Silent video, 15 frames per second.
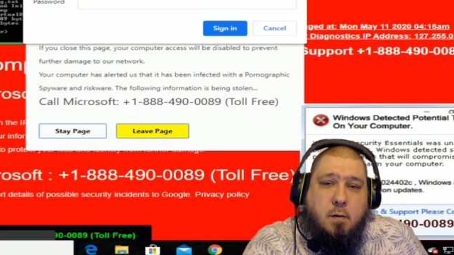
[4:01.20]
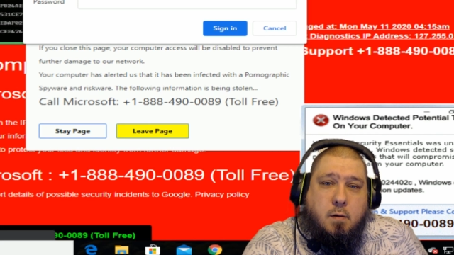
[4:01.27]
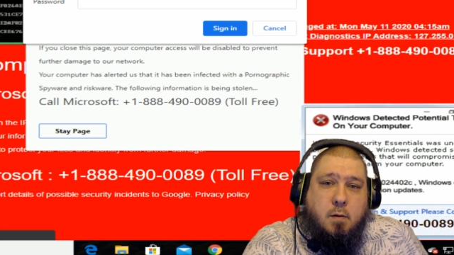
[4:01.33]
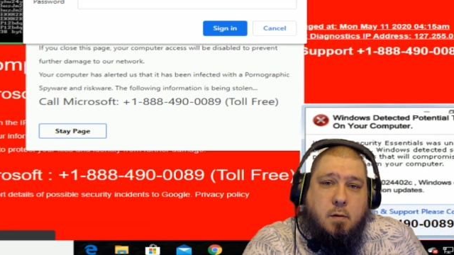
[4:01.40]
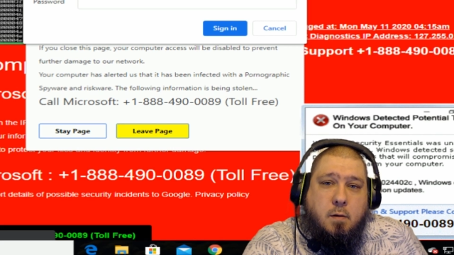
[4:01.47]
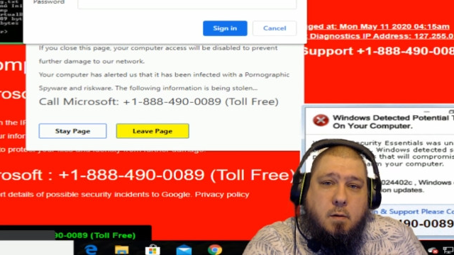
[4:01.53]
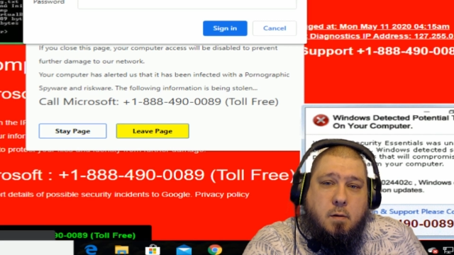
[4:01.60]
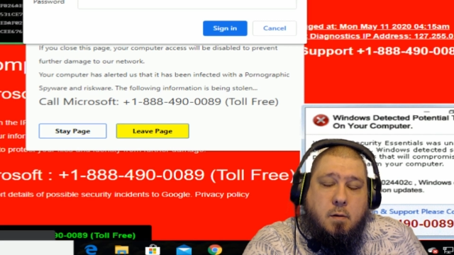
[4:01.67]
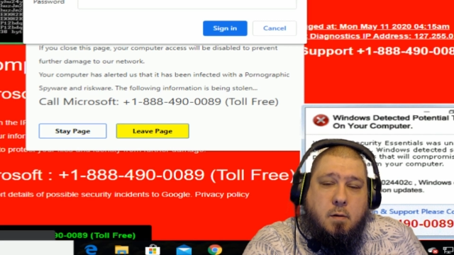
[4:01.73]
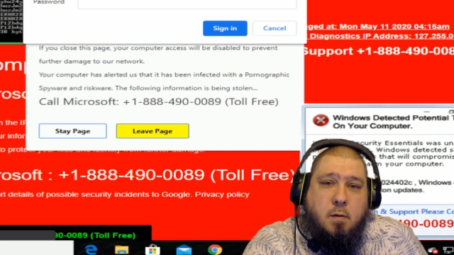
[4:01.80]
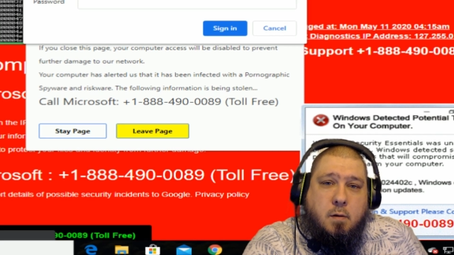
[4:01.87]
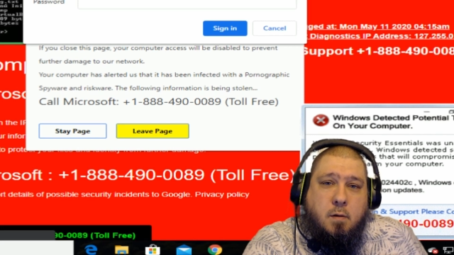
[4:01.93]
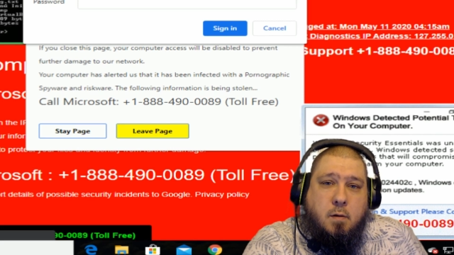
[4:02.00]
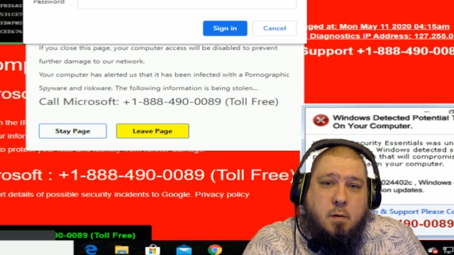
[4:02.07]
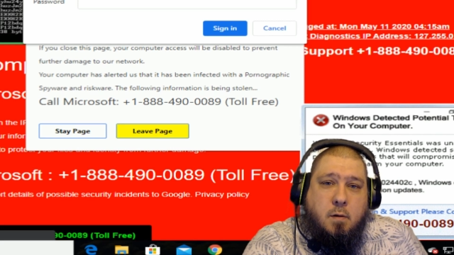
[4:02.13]

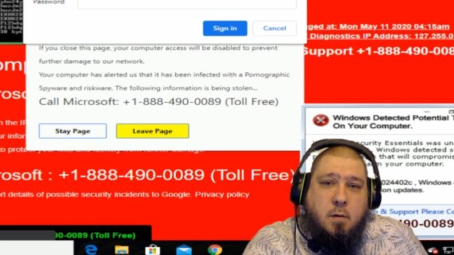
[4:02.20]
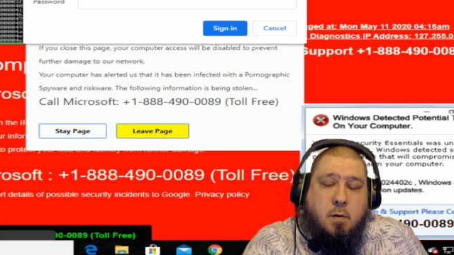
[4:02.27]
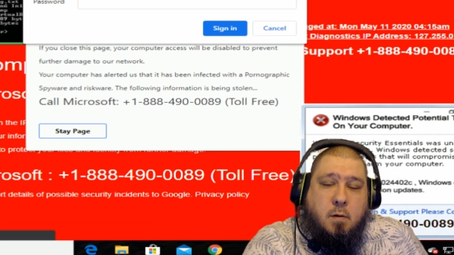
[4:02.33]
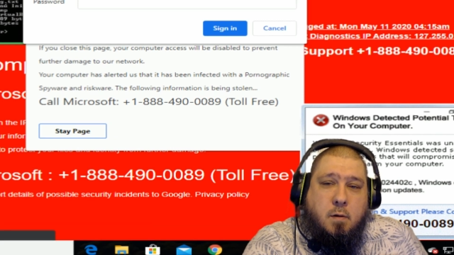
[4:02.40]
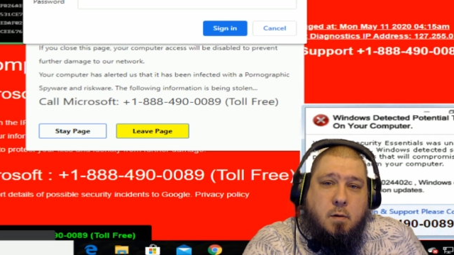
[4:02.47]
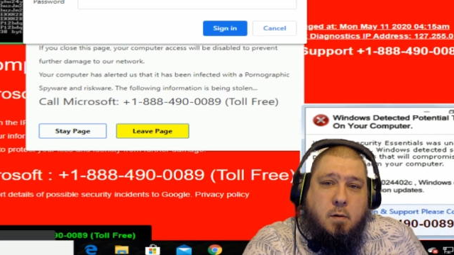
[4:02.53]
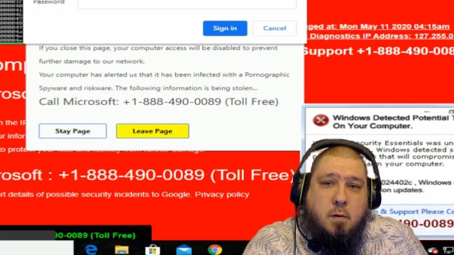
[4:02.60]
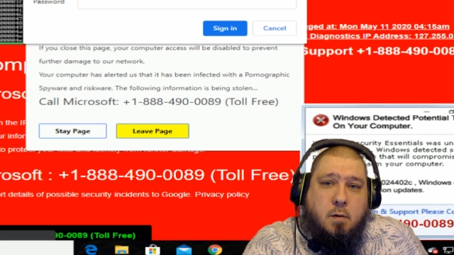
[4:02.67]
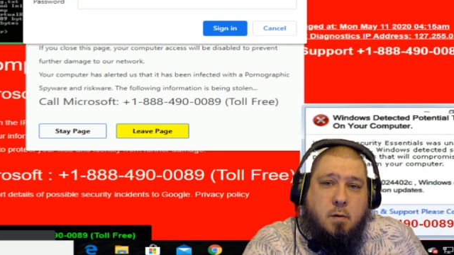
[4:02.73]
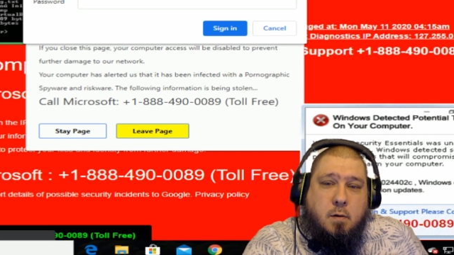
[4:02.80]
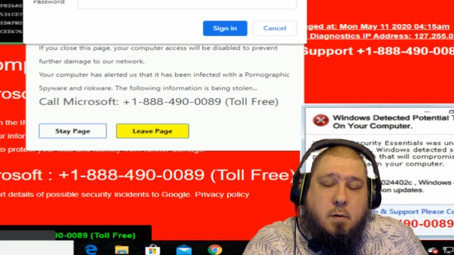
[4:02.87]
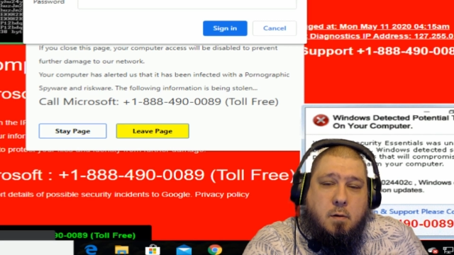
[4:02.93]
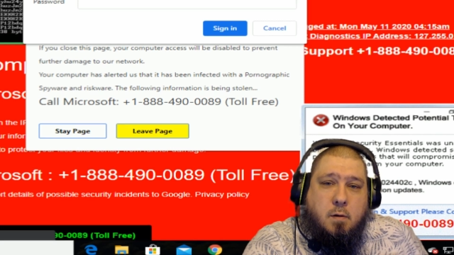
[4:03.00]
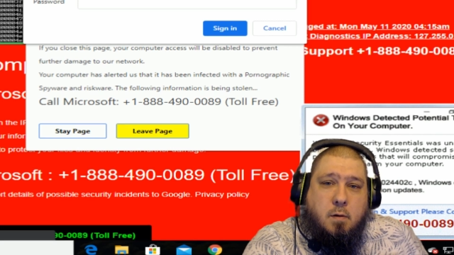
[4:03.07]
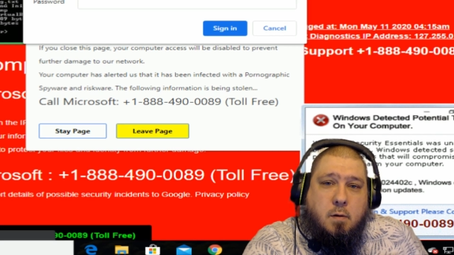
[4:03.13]

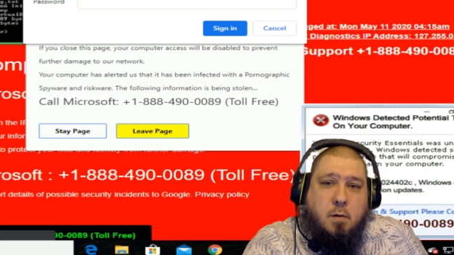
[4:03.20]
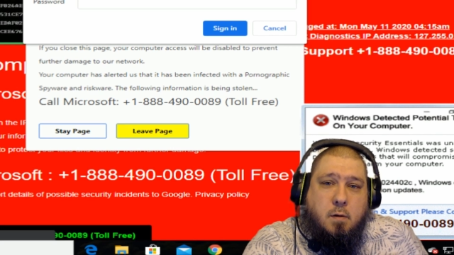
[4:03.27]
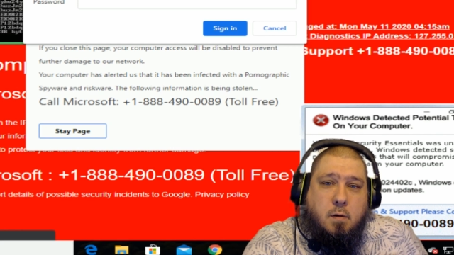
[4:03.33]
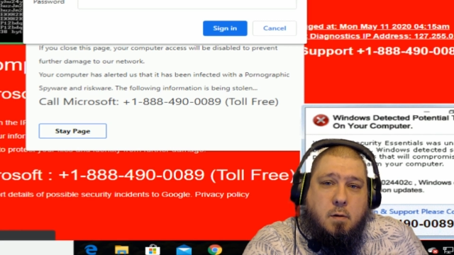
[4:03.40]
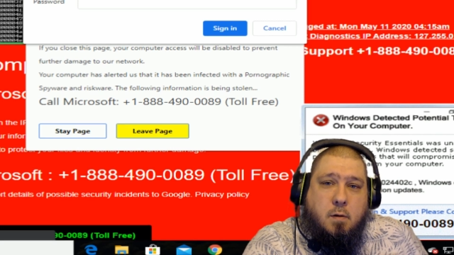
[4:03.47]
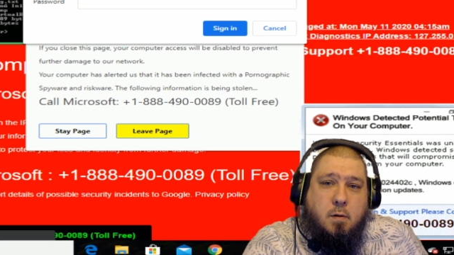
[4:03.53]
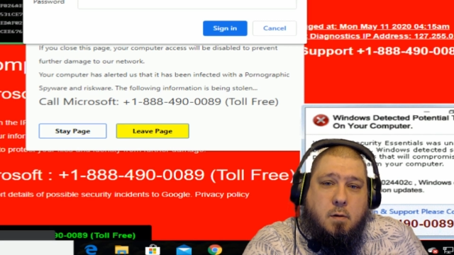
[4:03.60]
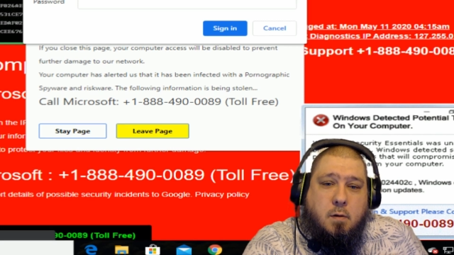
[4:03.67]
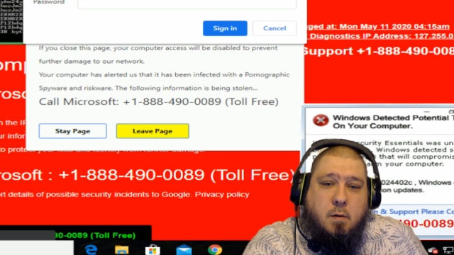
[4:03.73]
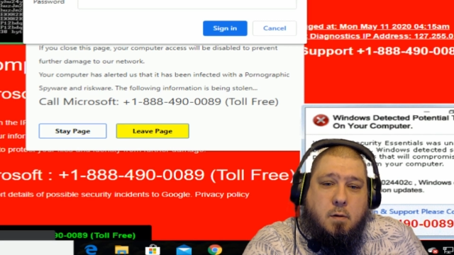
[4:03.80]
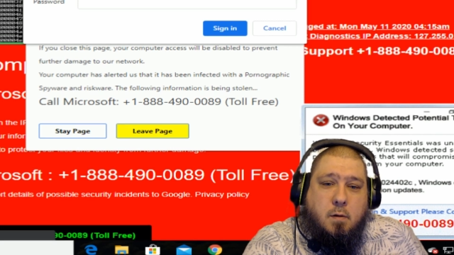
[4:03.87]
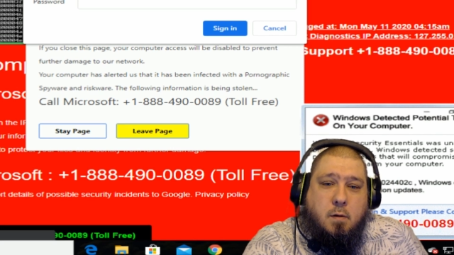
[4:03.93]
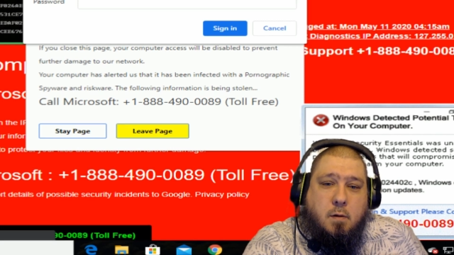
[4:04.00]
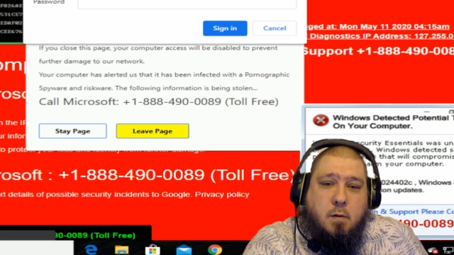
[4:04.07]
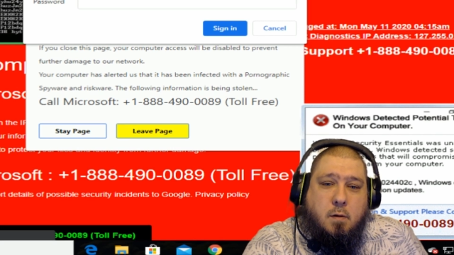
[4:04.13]

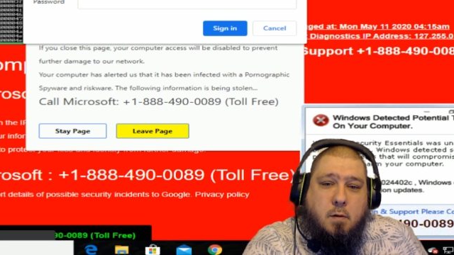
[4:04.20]
(no one is talking)